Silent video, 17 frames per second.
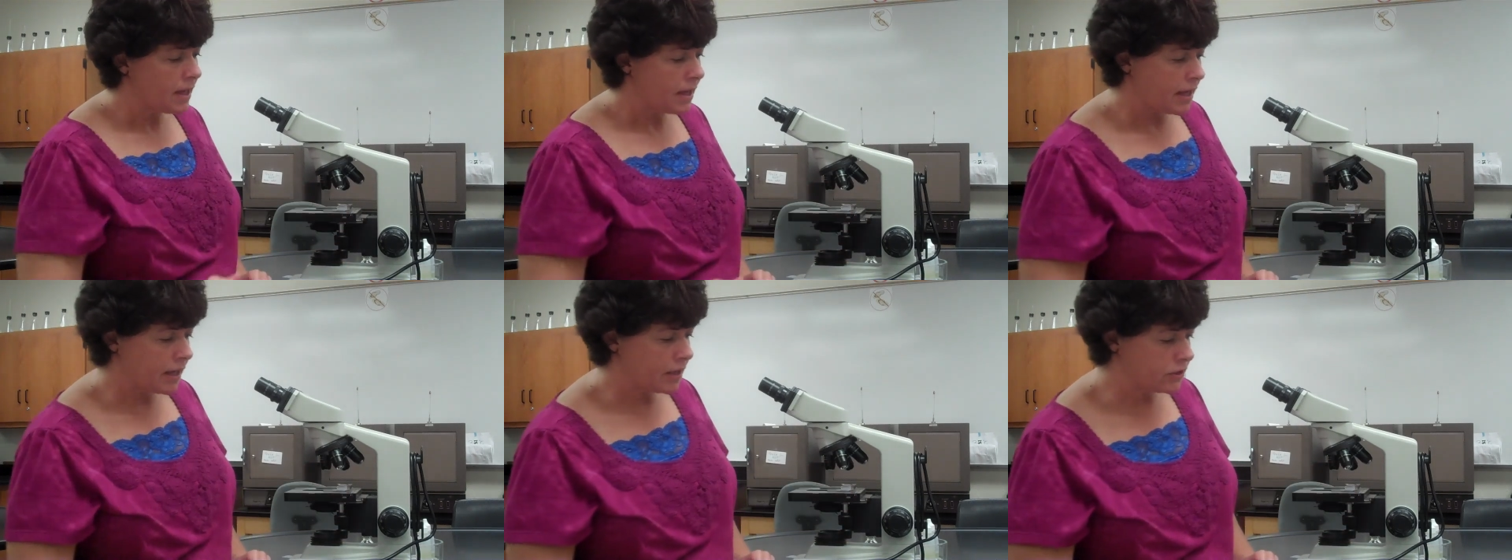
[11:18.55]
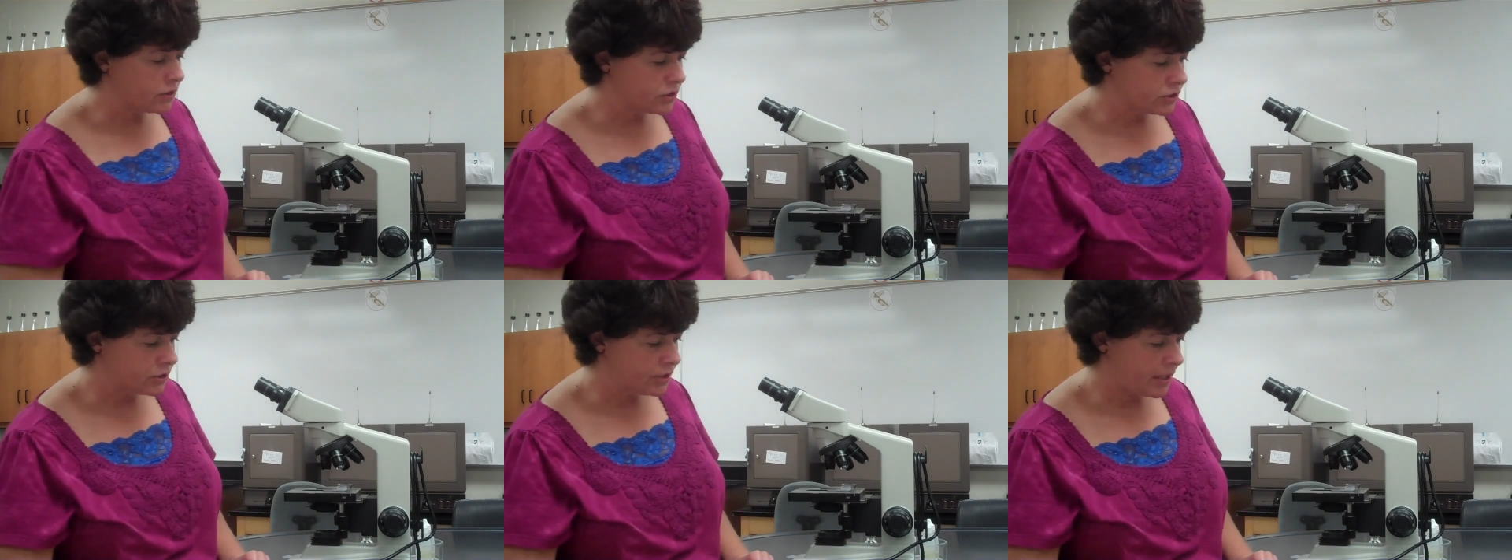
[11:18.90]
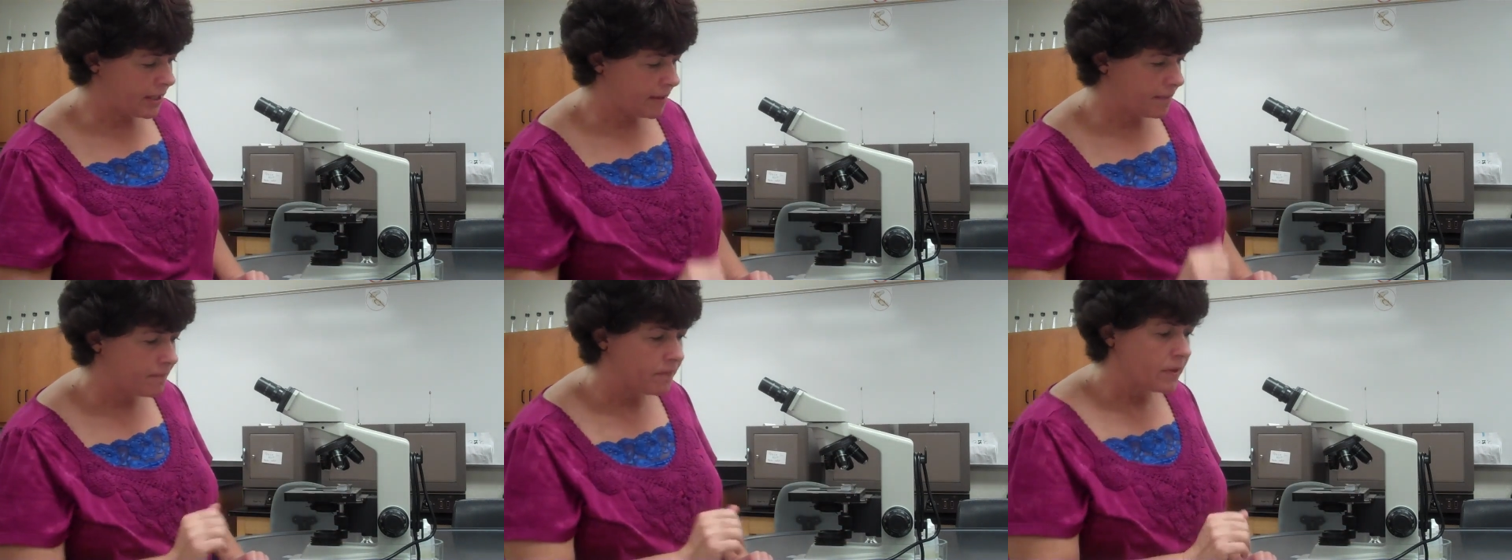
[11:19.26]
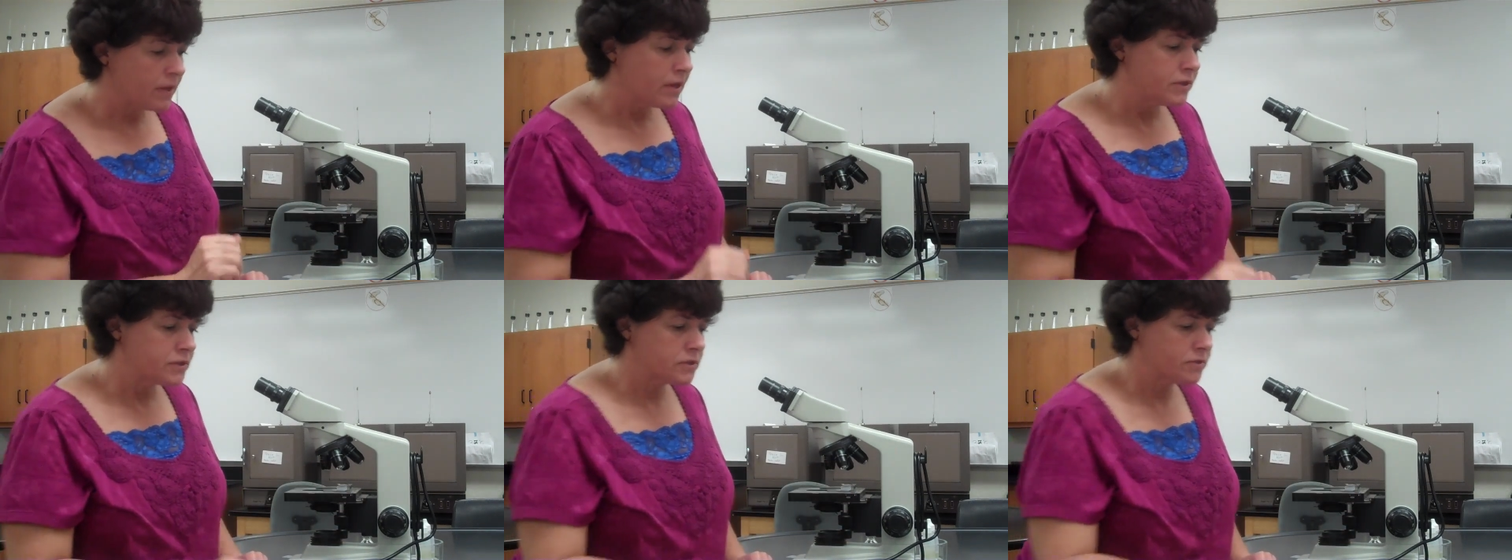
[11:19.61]
and you're done.
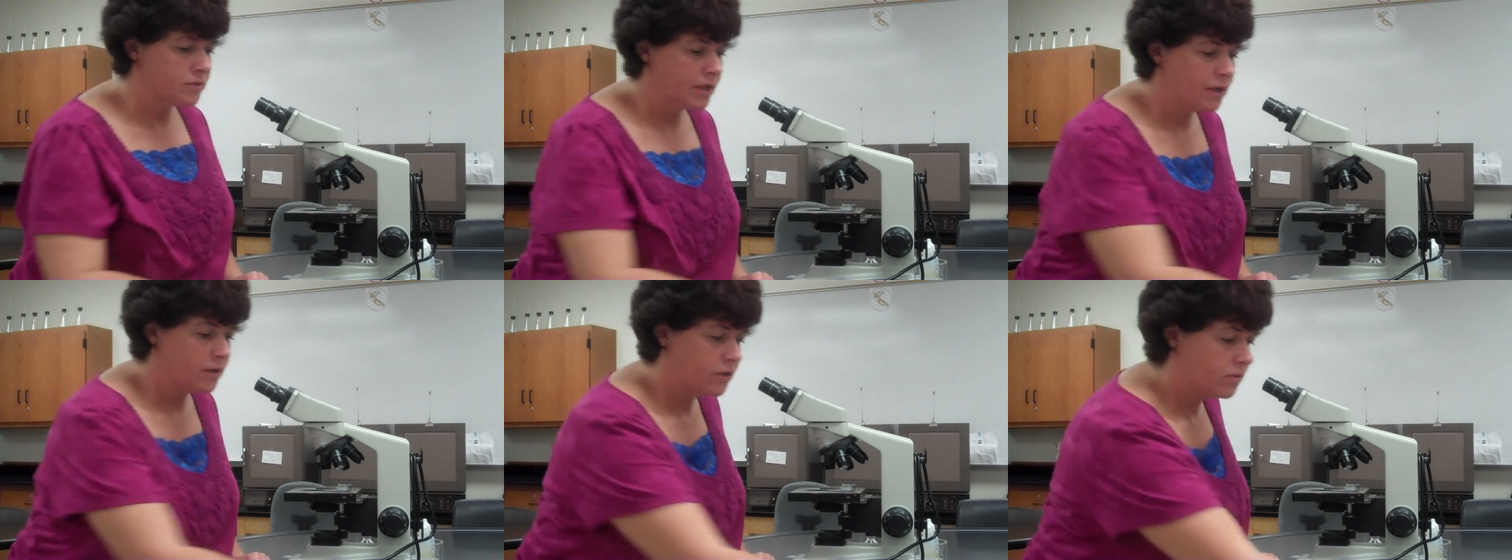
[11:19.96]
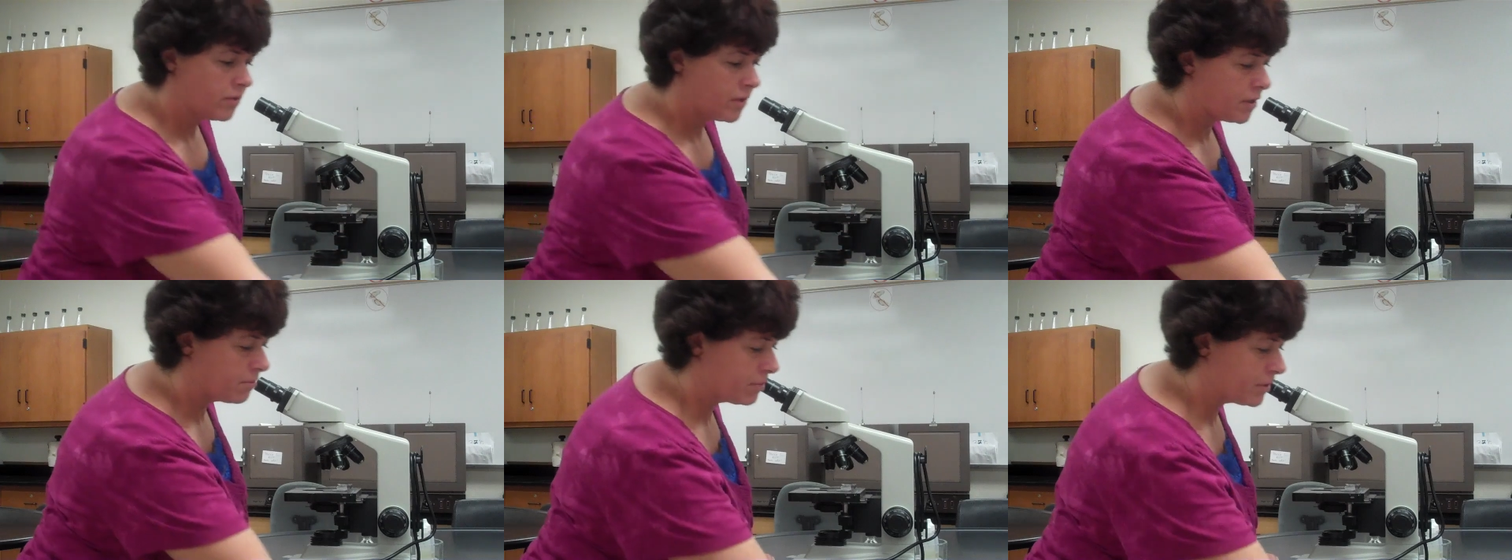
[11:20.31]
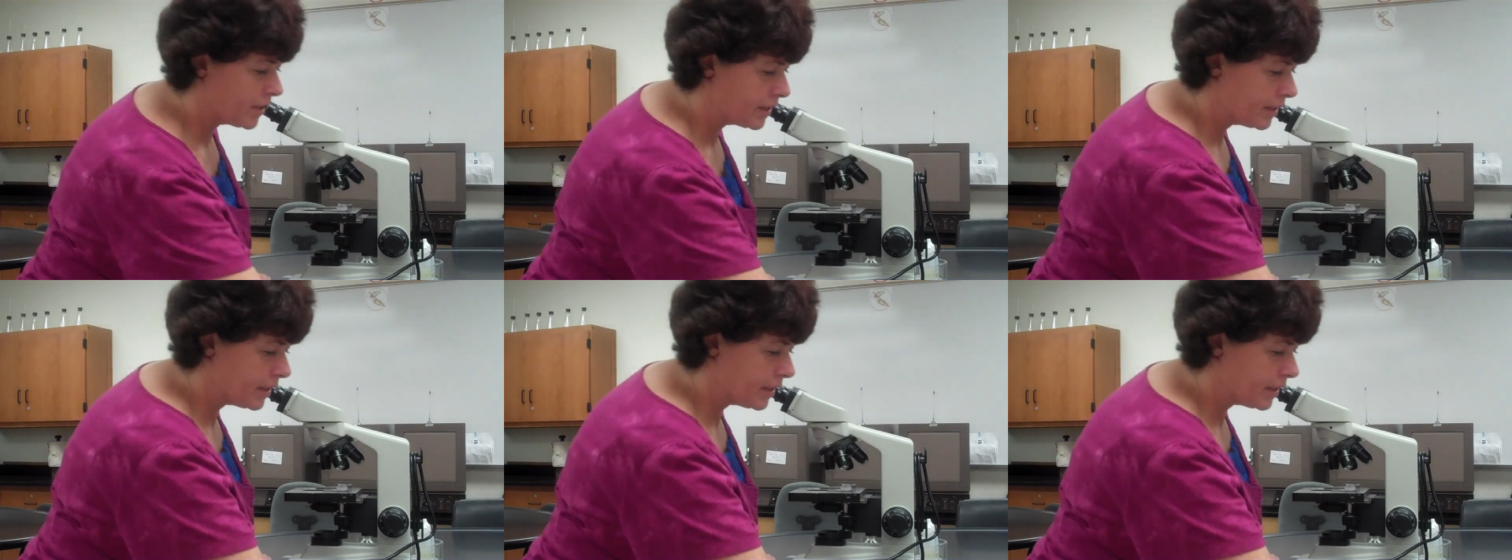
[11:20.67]
So now you unplug